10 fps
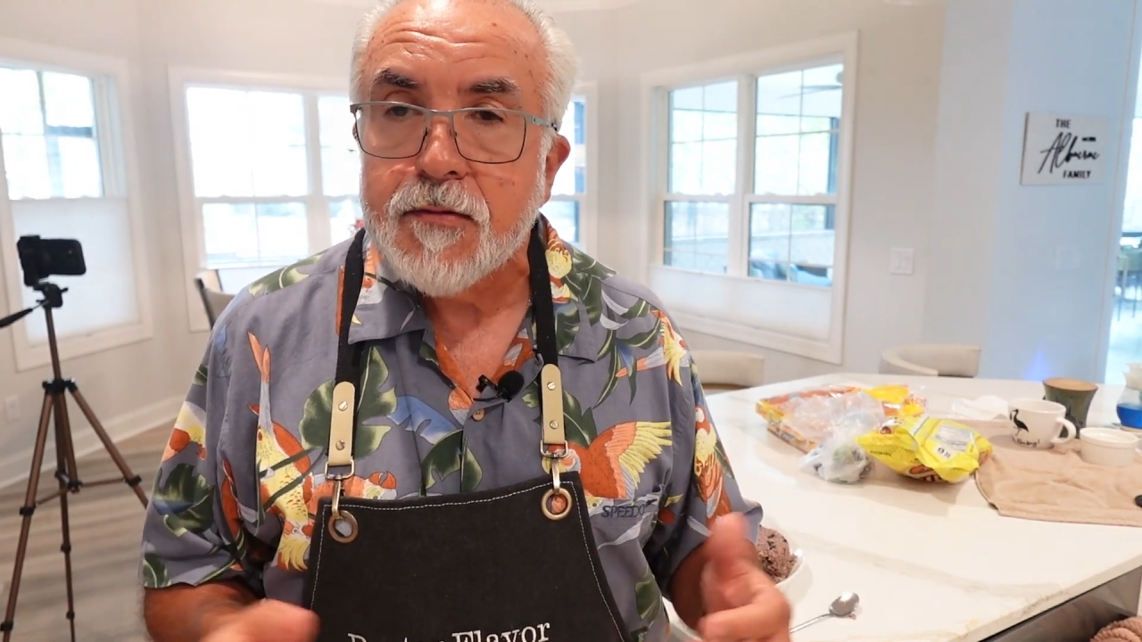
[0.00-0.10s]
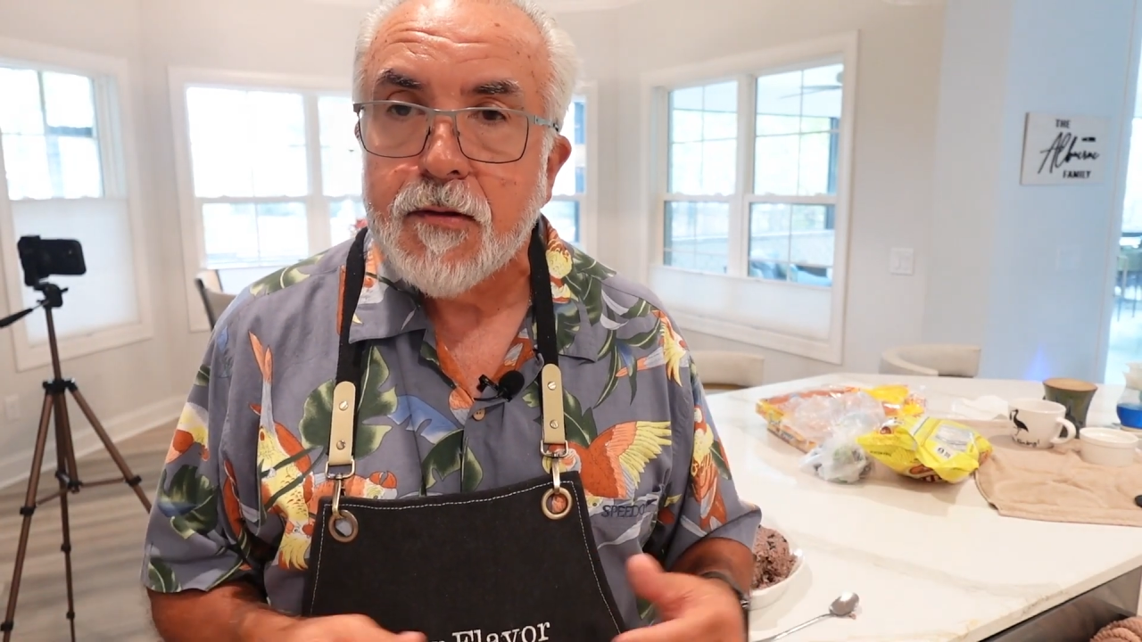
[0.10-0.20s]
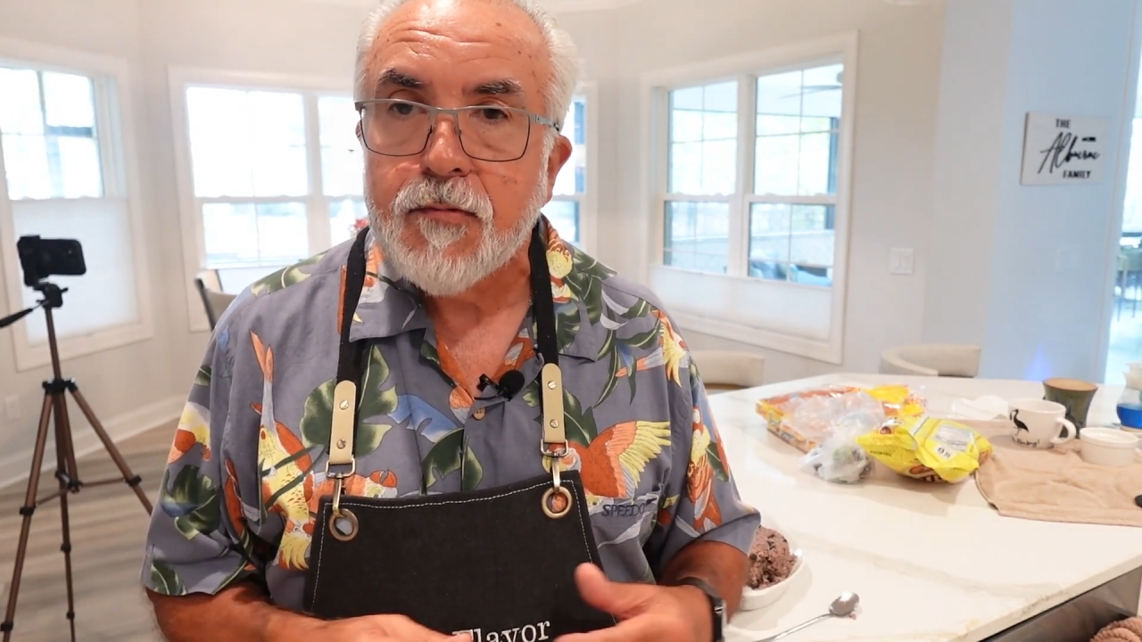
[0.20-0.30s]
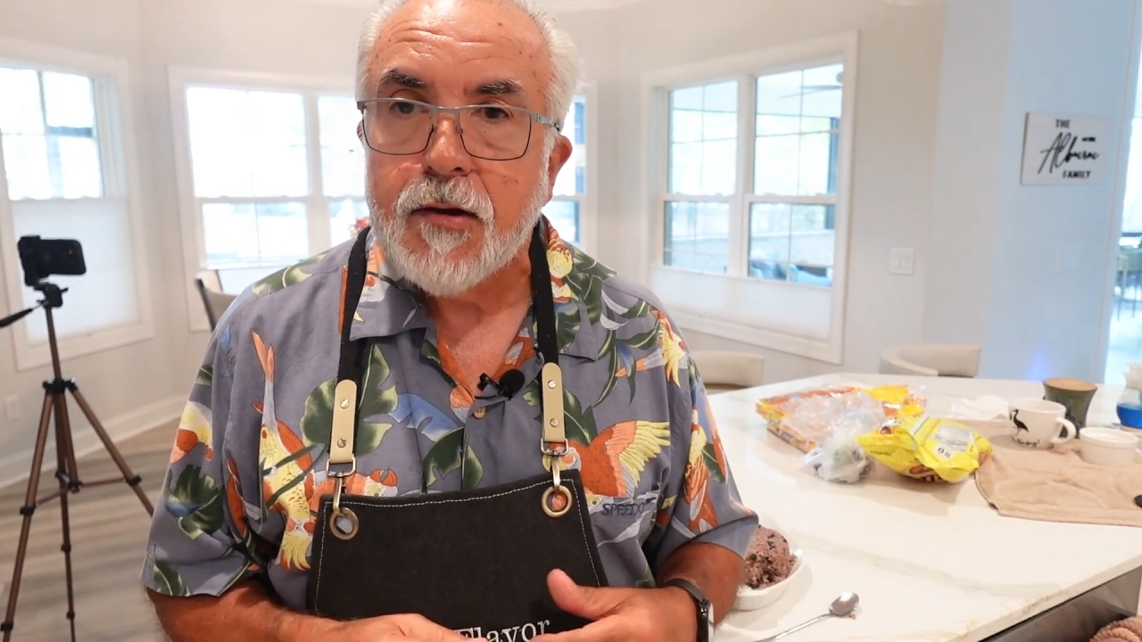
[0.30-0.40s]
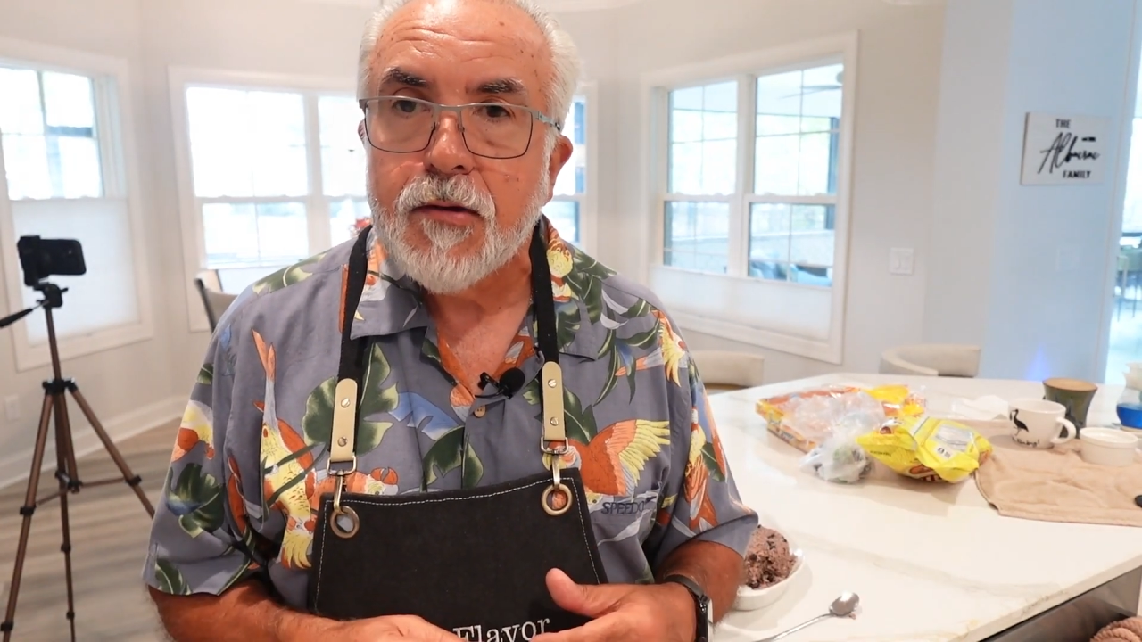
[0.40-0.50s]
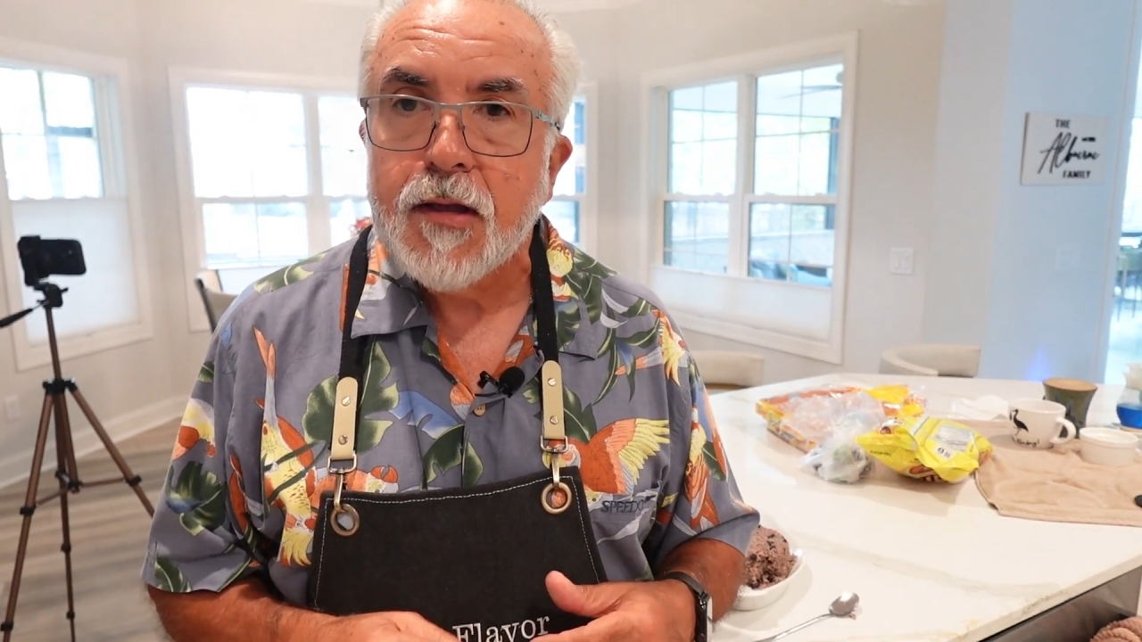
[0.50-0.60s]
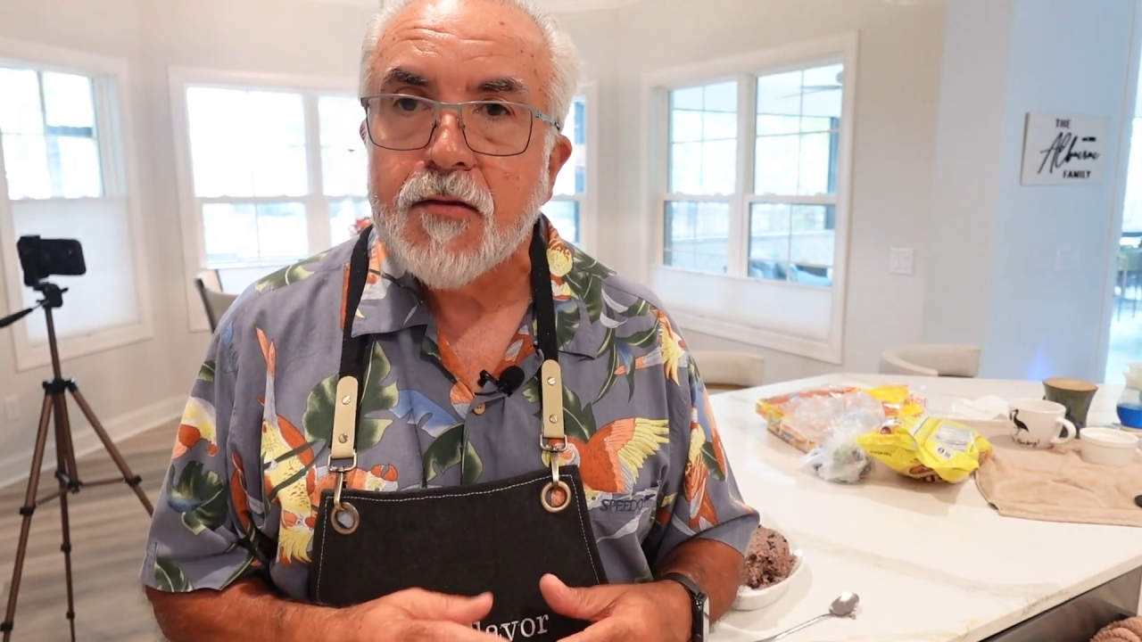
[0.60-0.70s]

They're very